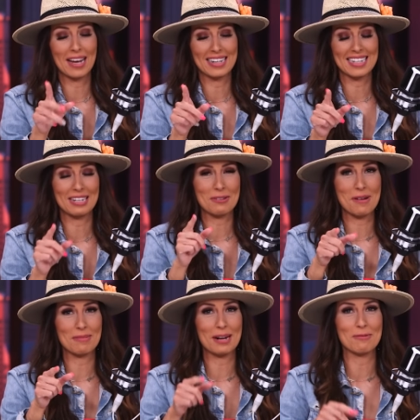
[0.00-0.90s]
We got to take a
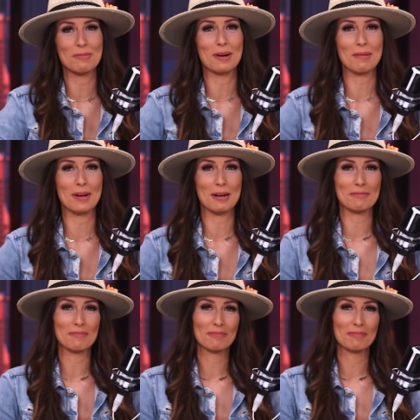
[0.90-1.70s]
quick break. We'll be right back.